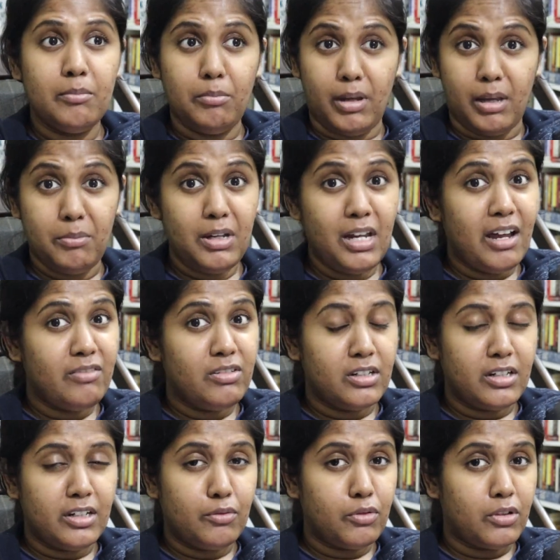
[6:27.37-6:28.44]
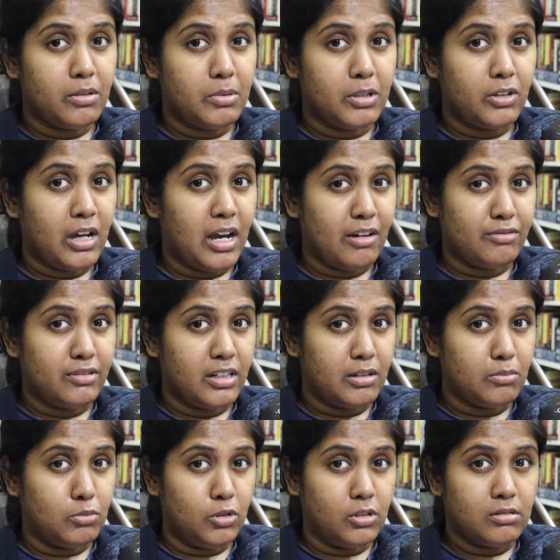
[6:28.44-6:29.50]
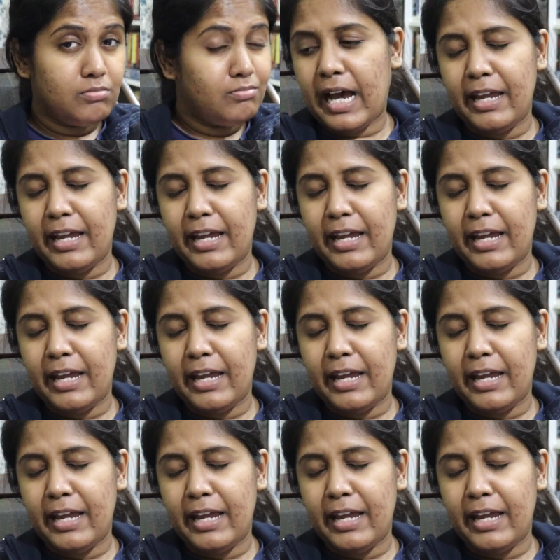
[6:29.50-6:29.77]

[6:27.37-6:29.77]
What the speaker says: maybe I will read for about half an hour more.